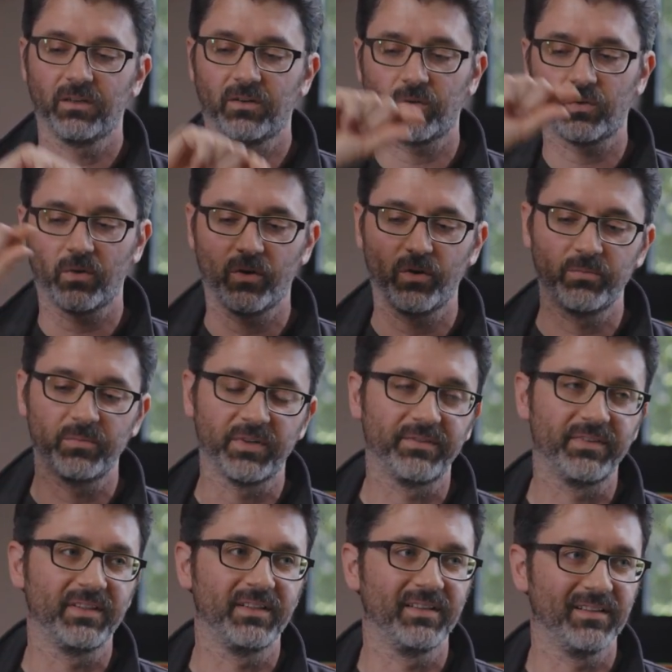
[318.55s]
Chrome
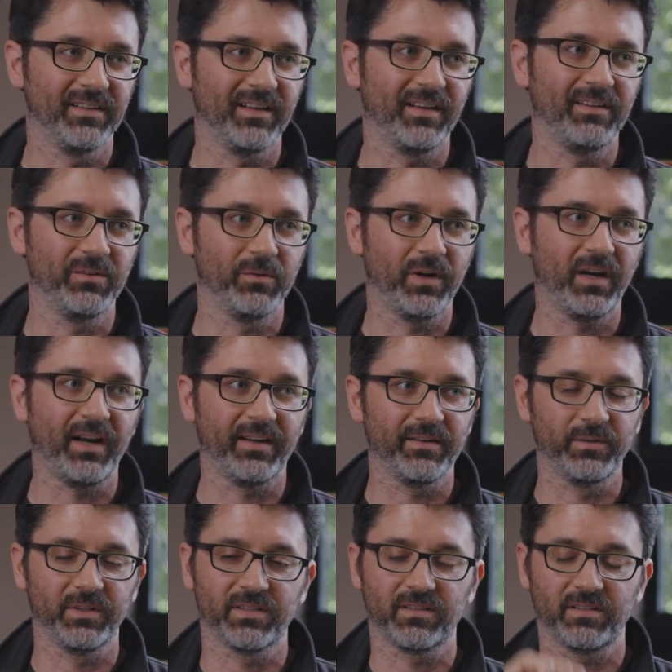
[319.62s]
of the U I,
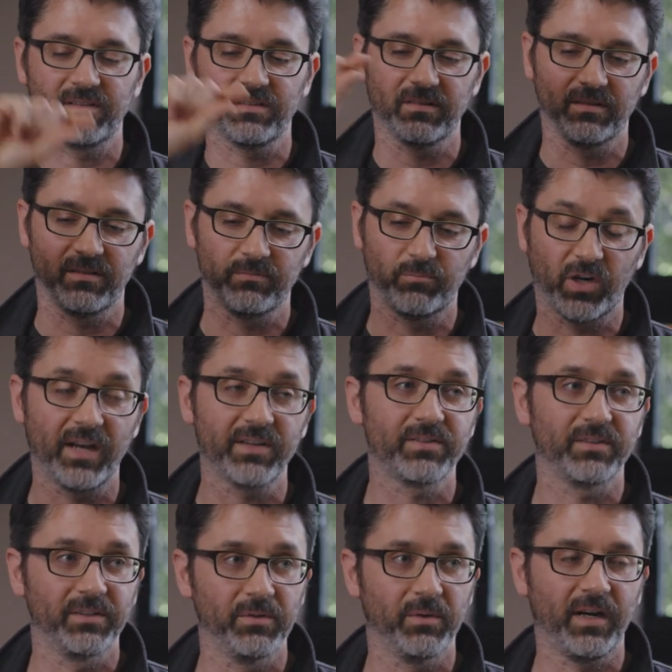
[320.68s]
when it's the the
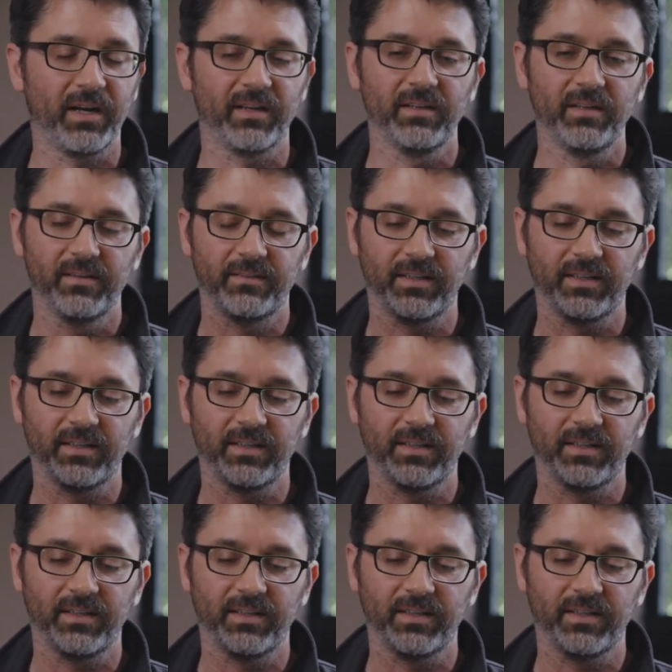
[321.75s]
browser U I.